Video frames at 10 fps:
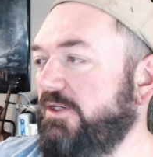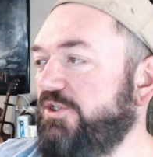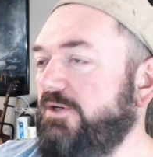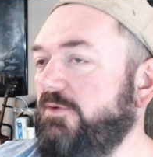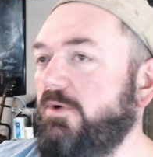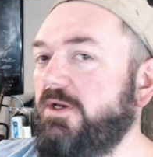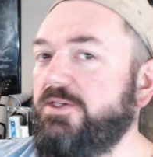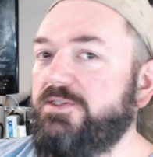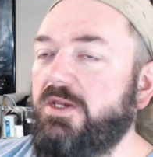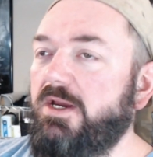she
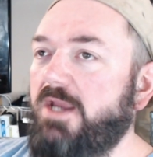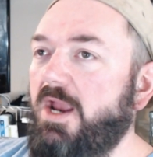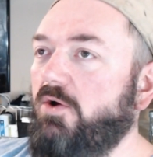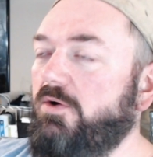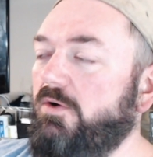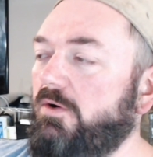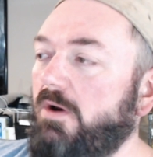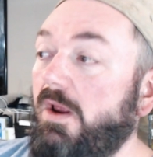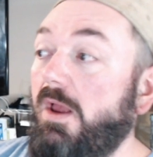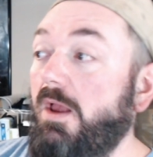was a character
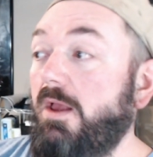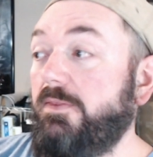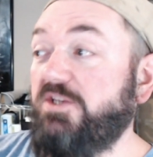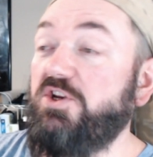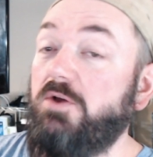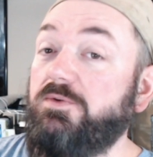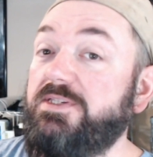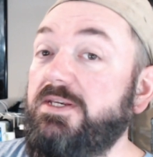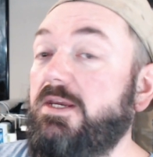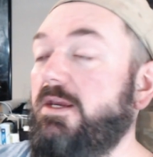that you don't
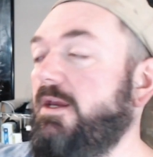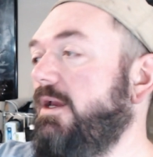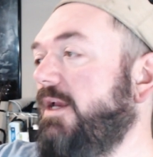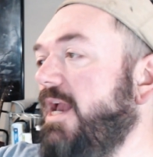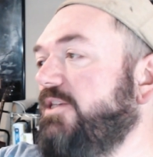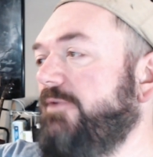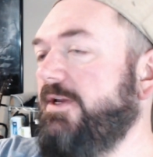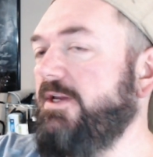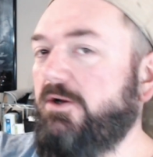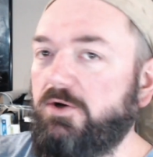see in
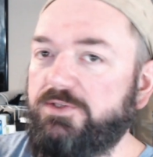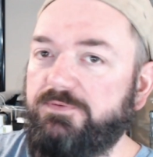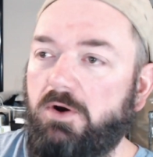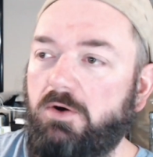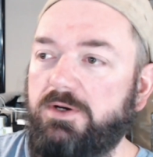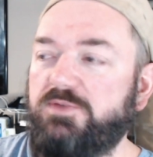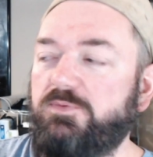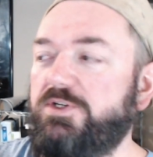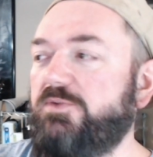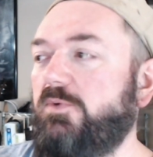Castlevania Curse of Darkness,
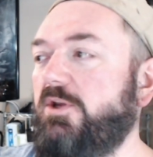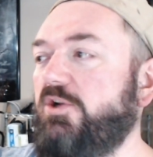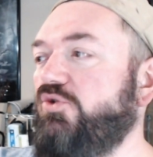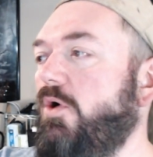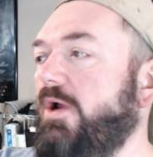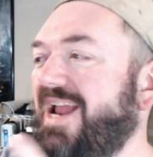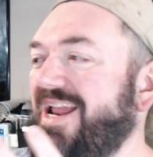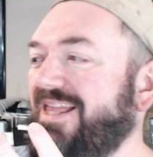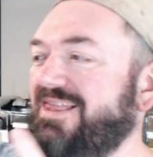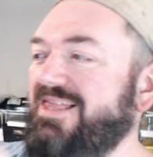which is where they're drawing
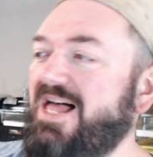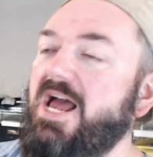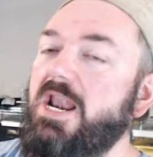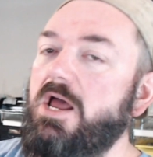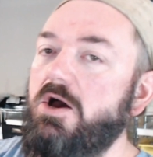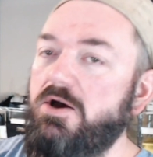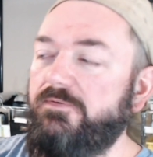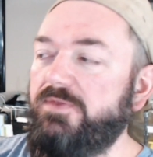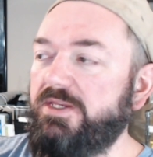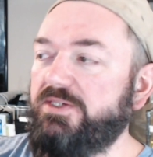a lot
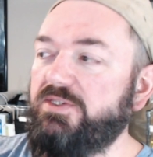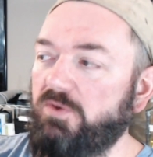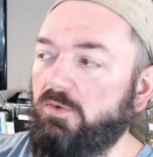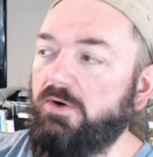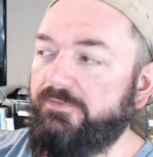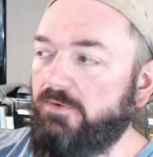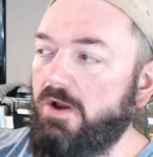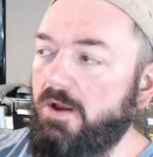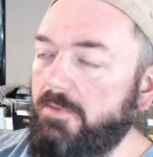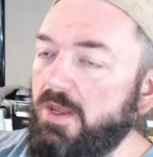of this story
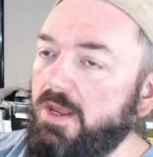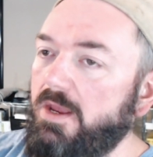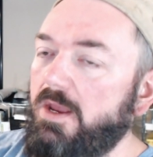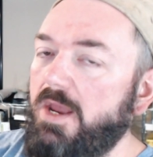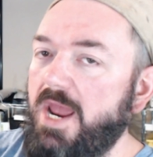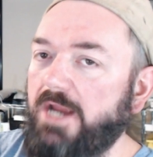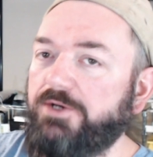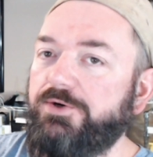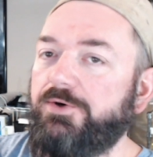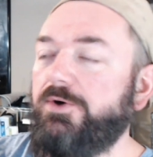from.
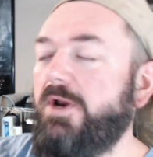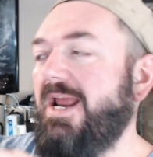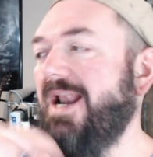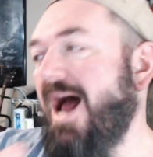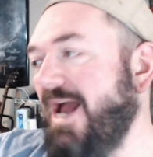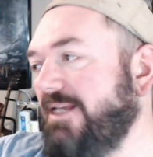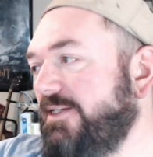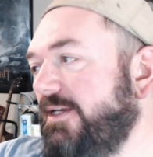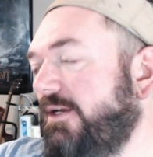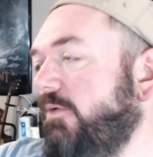Hector and
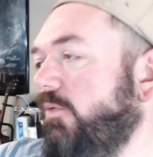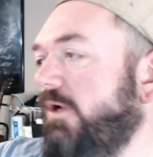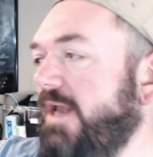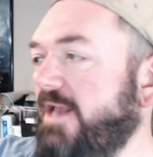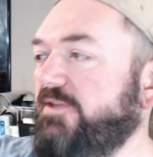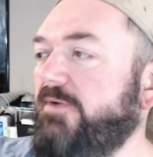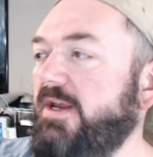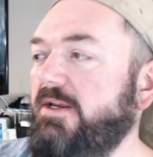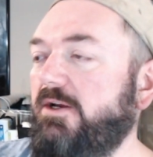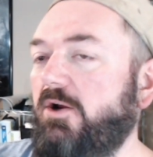Isaac were
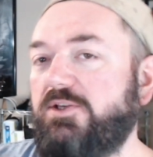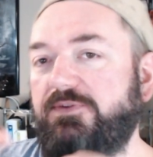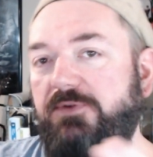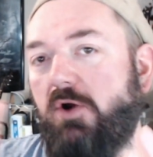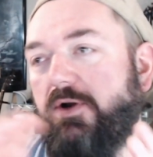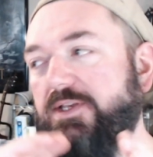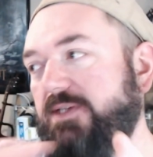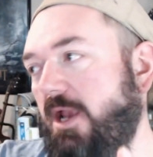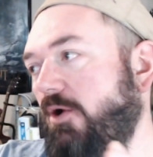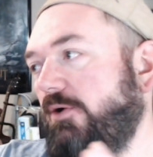Castlevania Curse of Darkness
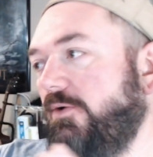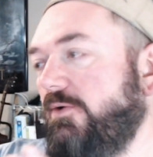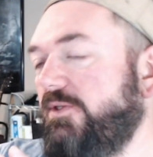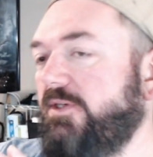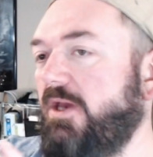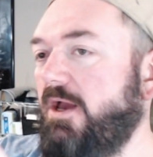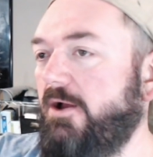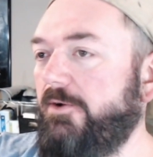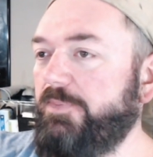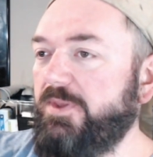characters.
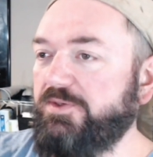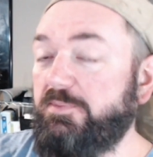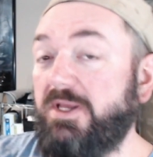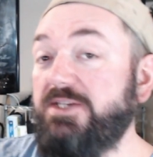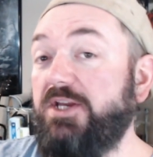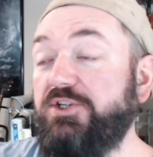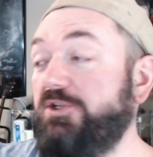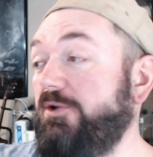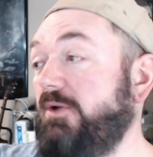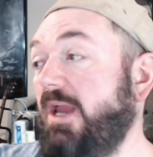It was a PlayStation
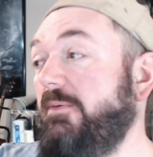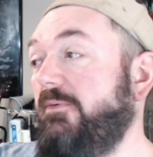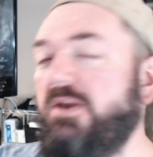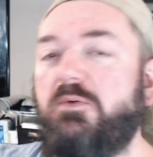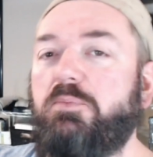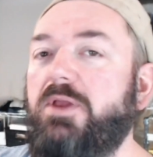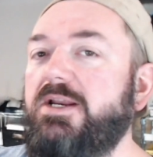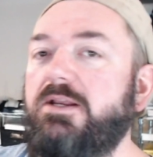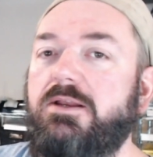2 game. If you never played it,